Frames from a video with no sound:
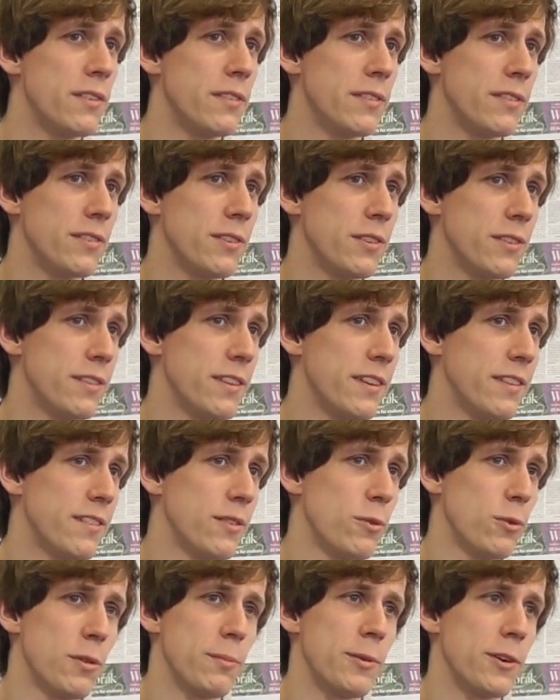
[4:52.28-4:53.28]
So
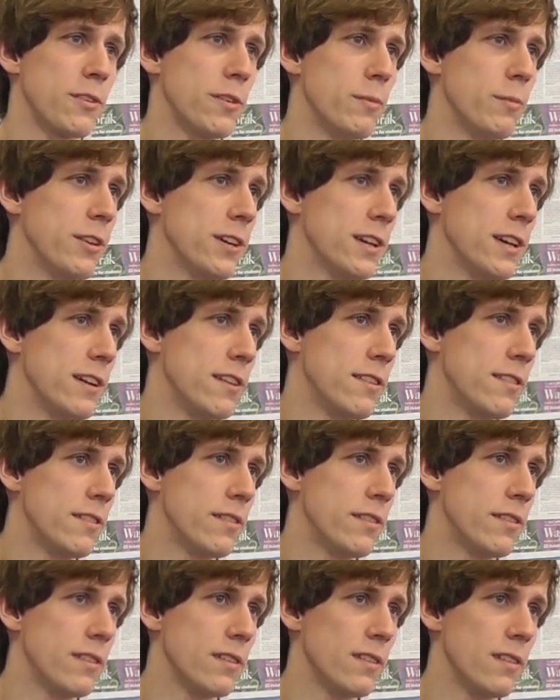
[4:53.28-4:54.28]
it's all about
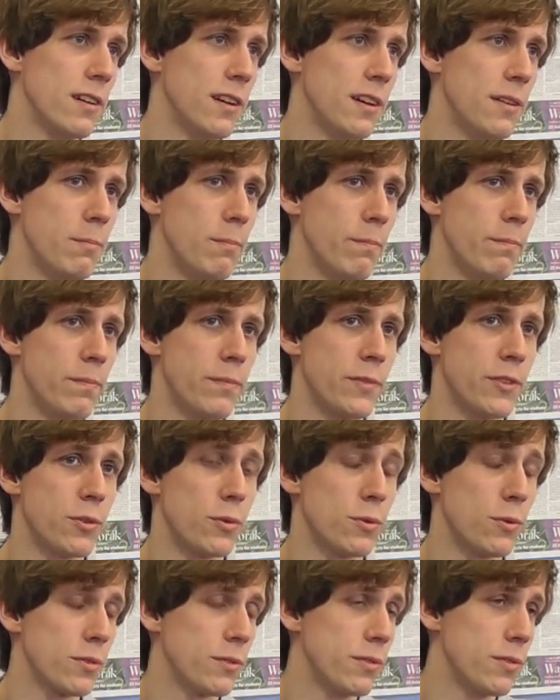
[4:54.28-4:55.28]
communication.
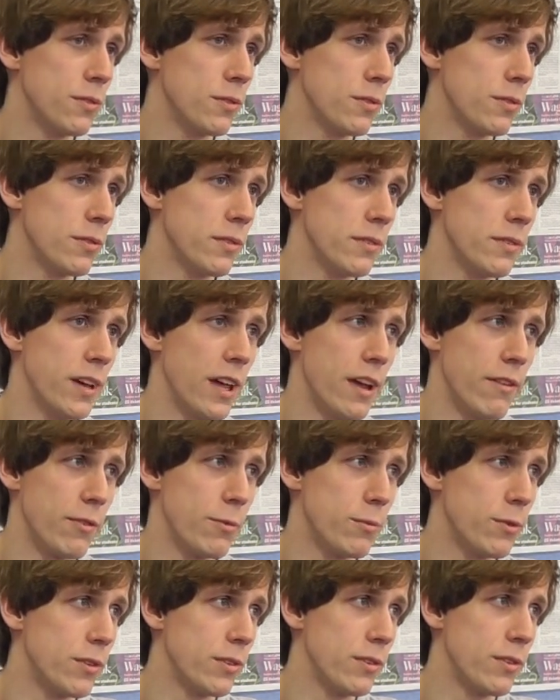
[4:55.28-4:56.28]
Talk to
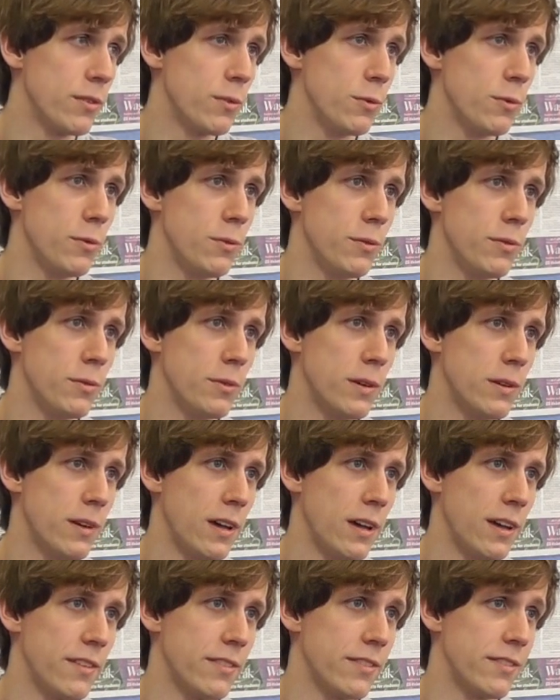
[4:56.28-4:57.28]
everyone who
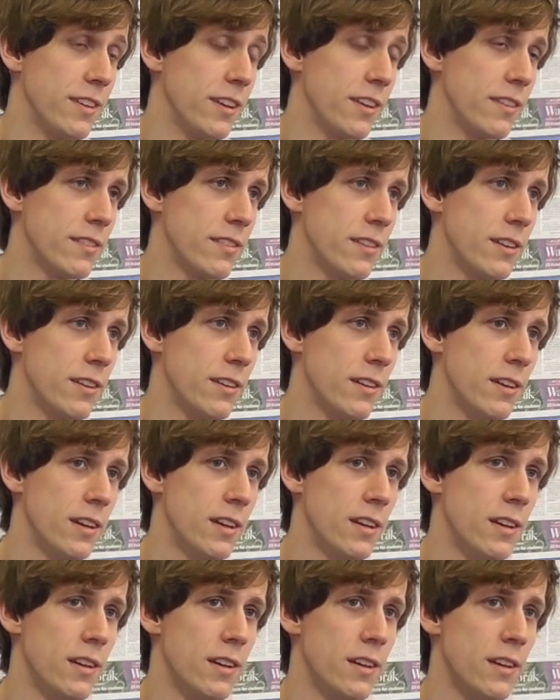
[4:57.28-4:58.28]
has stakes in it.
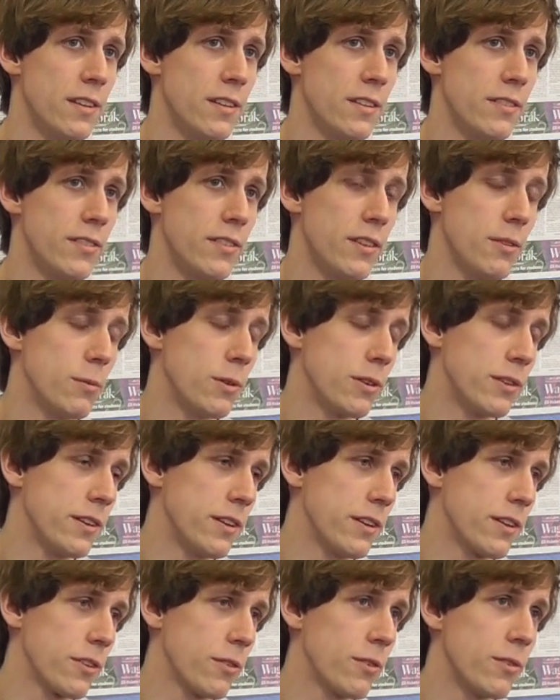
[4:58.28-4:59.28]
see what
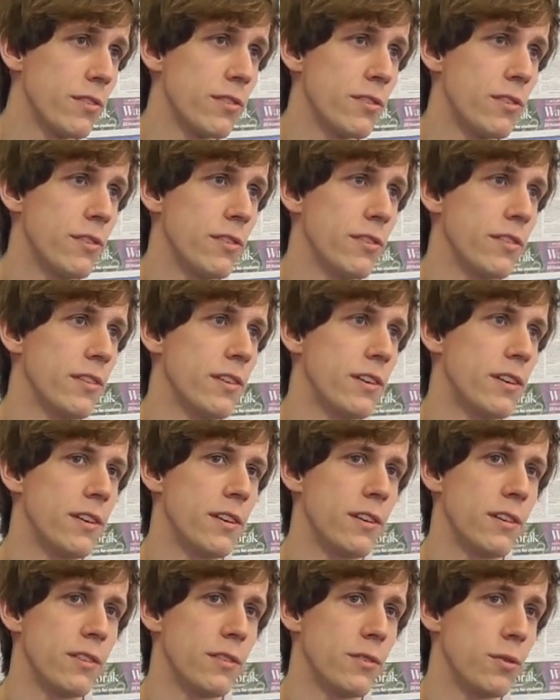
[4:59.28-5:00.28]
their concerns
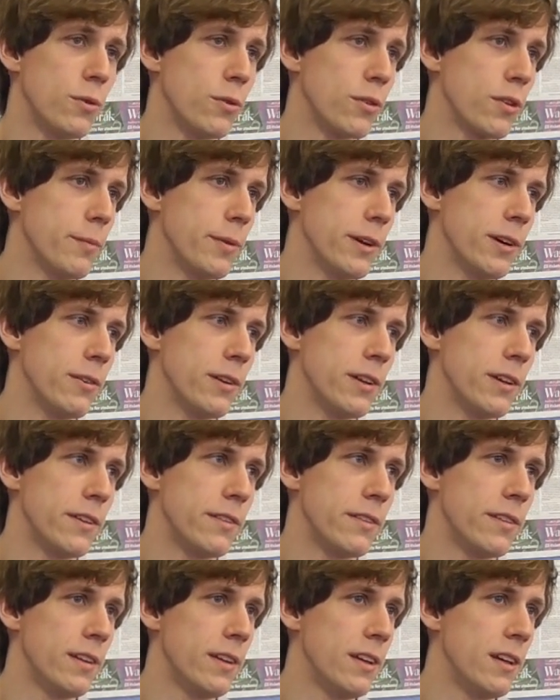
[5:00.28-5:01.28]
are, talk about it,